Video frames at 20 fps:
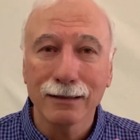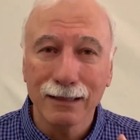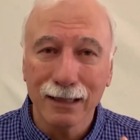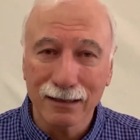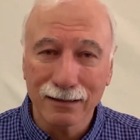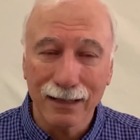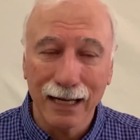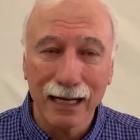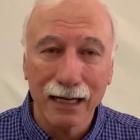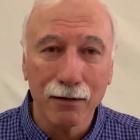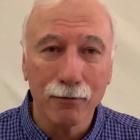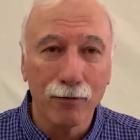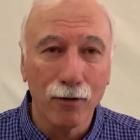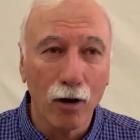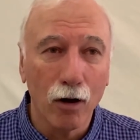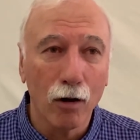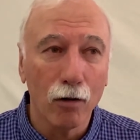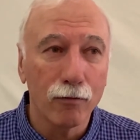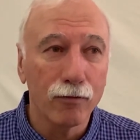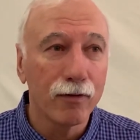Does that
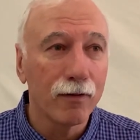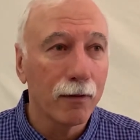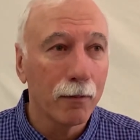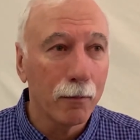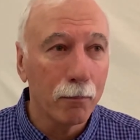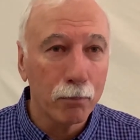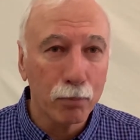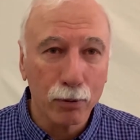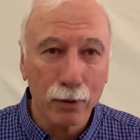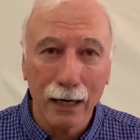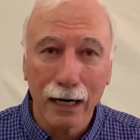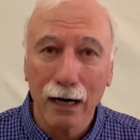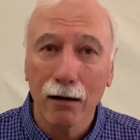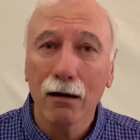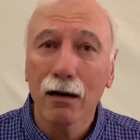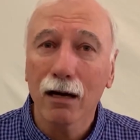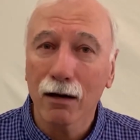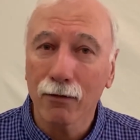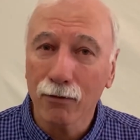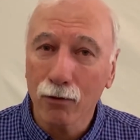involve
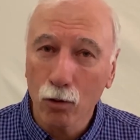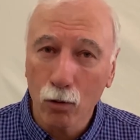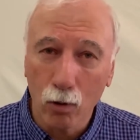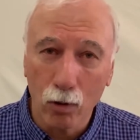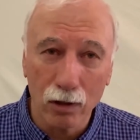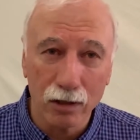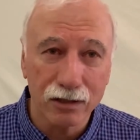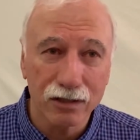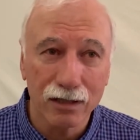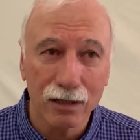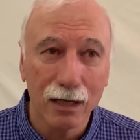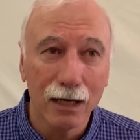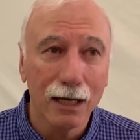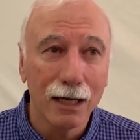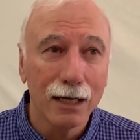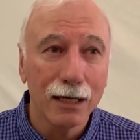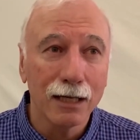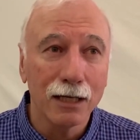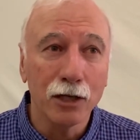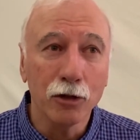prayer? Of course.
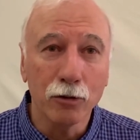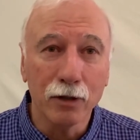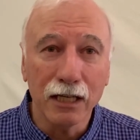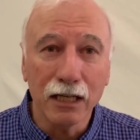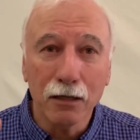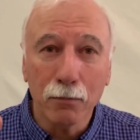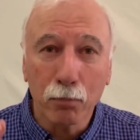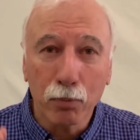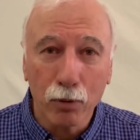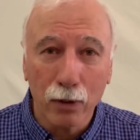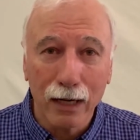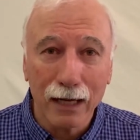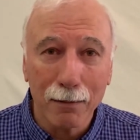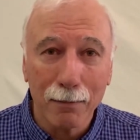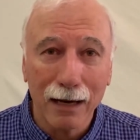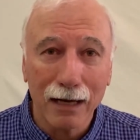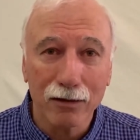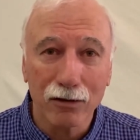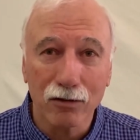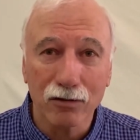You need to pray
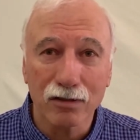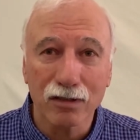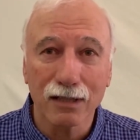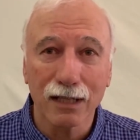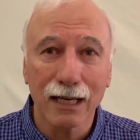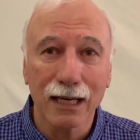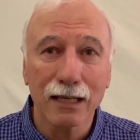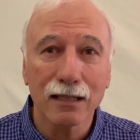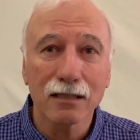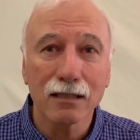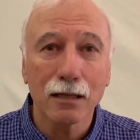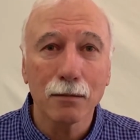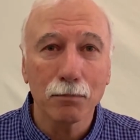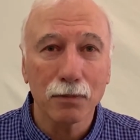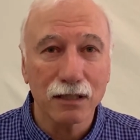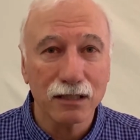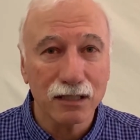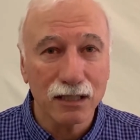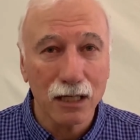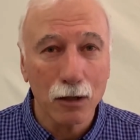about those things,
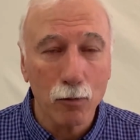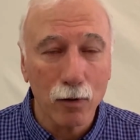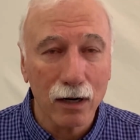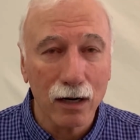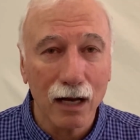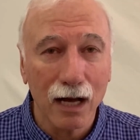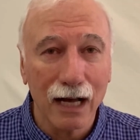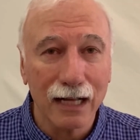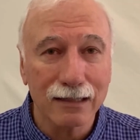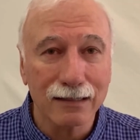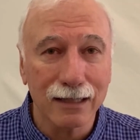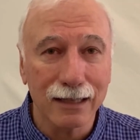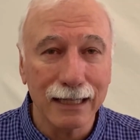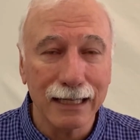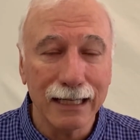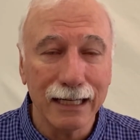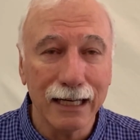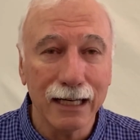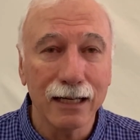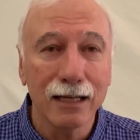but see where God's
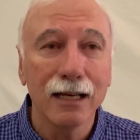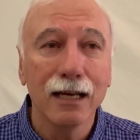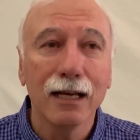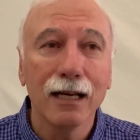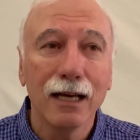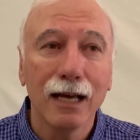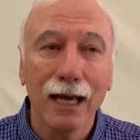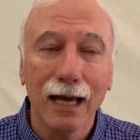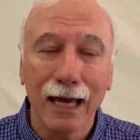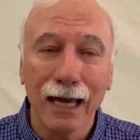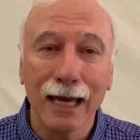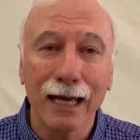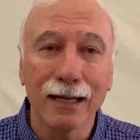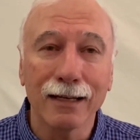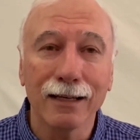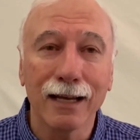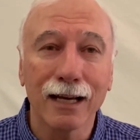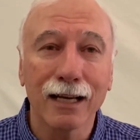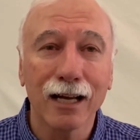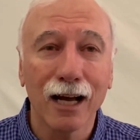leading
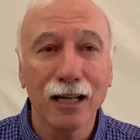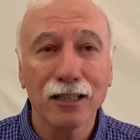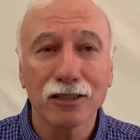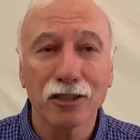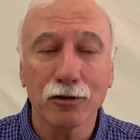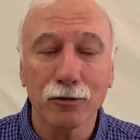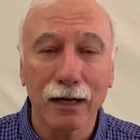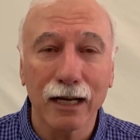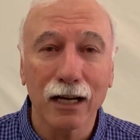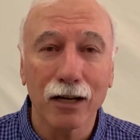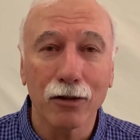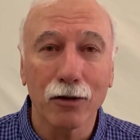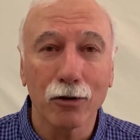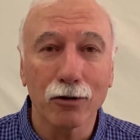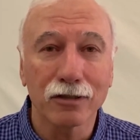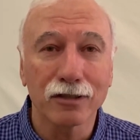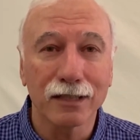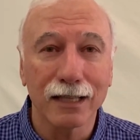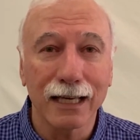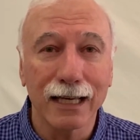and concentrate on
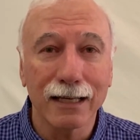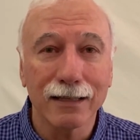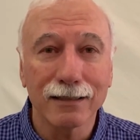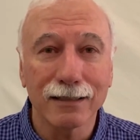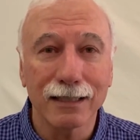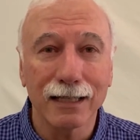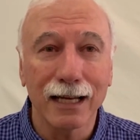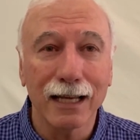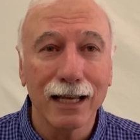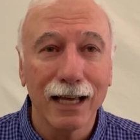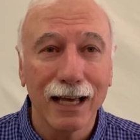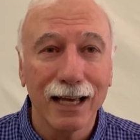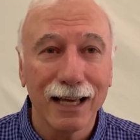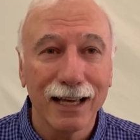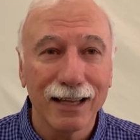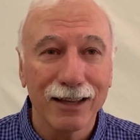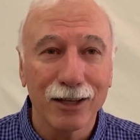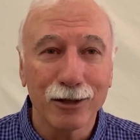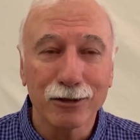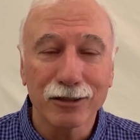those things. And
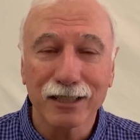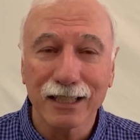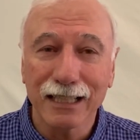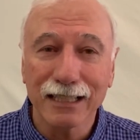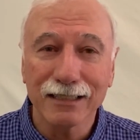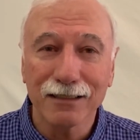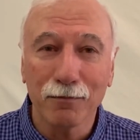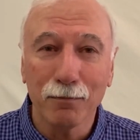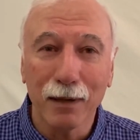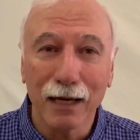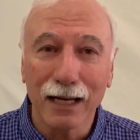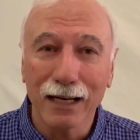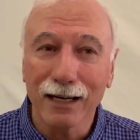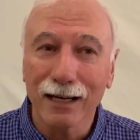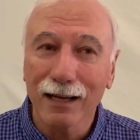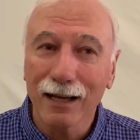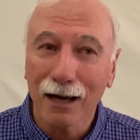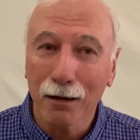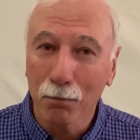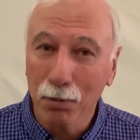those things have
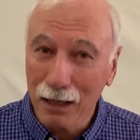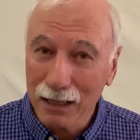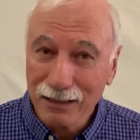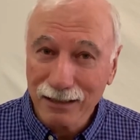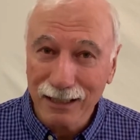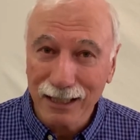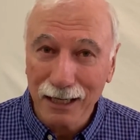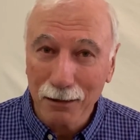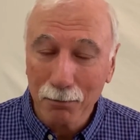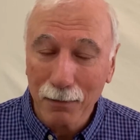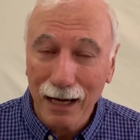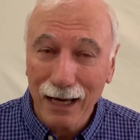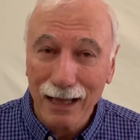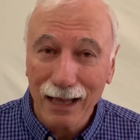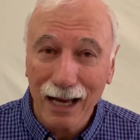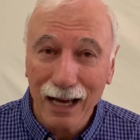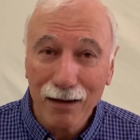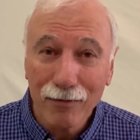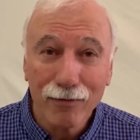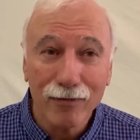been a blessing in my
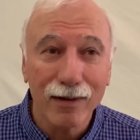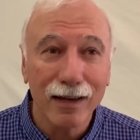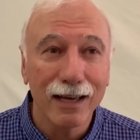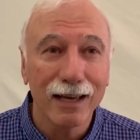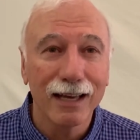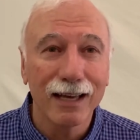life.